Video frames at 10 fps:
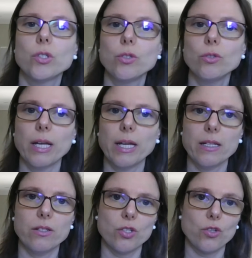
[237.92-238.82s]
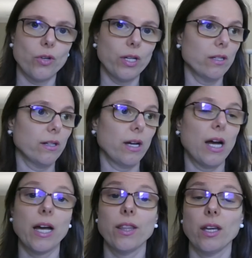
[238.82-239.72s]
to the industry,
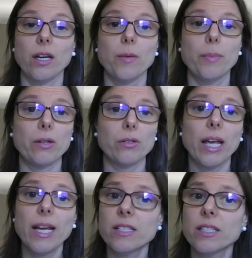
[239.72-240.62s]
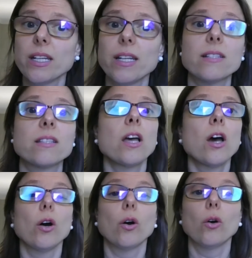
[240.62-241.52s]
either about ethics
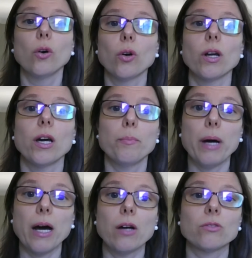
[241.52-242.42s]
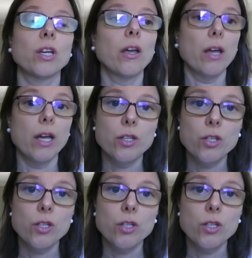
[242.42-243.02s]
or about a